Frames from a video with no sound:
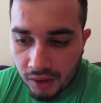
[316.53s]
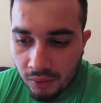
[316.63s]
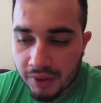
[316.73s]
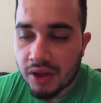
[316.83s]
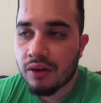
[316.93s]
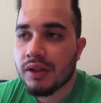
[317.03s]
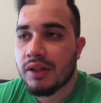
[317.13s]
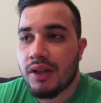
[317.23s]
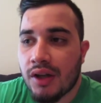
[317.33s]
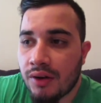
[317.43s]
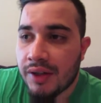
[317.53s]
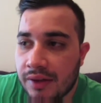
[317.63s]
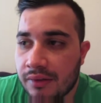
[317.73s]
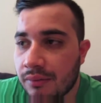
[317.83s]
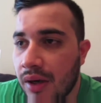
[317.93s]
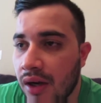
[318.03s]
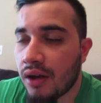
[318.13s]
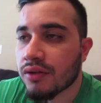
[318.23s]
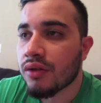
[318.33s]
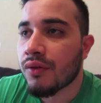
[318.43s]
we killed it, you know. I
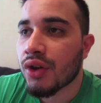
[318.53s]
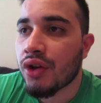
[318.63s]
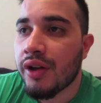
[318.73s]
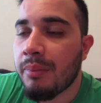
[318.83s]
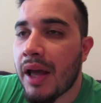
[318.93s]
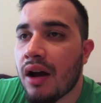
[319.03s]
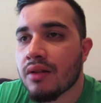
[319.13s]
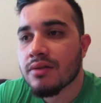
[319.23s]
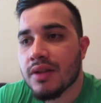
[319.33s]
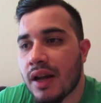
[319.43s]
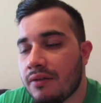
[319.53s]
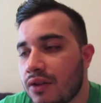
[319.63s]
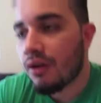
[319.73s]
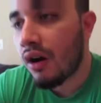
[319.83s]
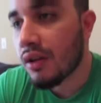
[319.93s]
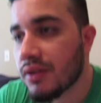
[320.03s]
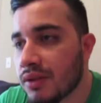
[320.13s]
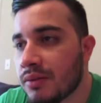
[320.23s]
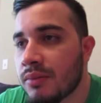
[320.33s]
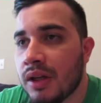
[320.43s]
lost over 30 pounds and I feel
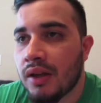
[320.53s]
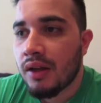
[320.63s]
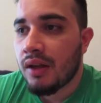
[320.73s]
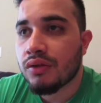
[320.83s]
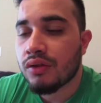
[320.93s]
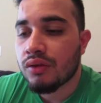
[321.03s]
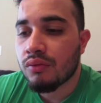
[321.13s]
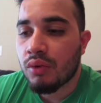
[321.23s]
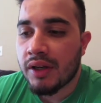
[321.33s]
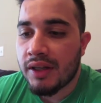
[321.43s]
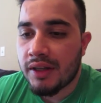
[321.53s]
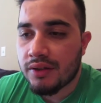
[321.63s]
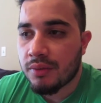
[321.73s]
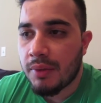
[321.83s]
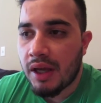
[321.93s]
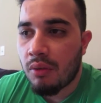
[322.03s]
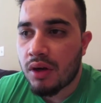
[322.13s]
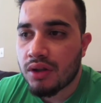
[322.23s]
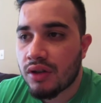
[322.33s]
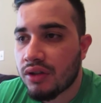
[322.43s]
awesome. What he did to me, I
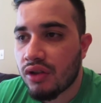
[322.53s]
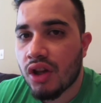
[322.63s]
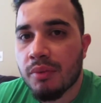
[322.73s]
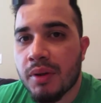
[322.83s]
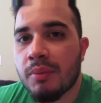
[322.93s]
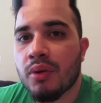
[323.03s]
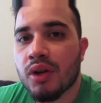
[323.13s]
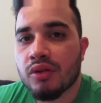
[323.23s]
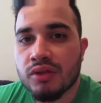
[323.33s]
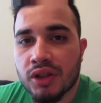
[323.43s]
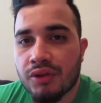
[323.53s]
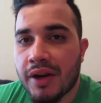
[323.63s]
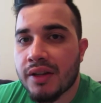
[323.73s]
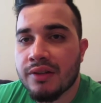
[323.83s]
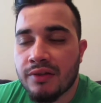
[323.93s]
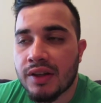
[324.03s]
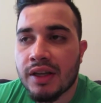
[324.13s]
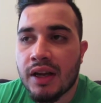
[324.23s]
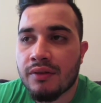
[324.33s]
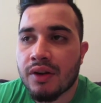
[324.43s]
wanted to do it to other people because it was the greatest
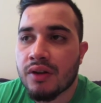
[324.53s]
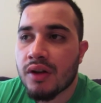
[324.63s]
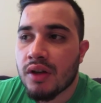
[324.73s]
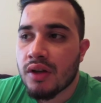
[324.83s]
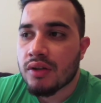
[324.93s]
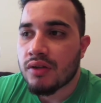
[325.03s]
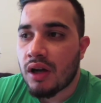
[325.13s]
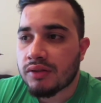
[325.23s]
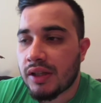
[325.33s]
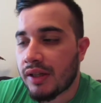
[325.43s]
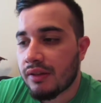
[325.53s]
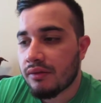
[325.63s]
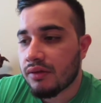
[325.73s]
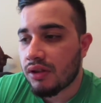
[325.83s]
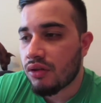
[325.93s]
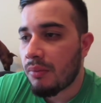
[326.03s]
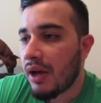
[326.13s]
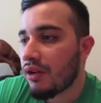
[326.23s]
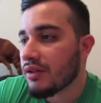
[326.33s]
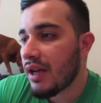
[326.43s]
feeling ever. So I told
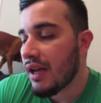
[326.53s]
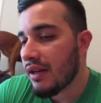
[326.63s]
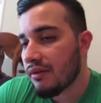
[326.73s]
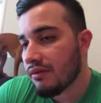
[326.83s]
Michael, hey,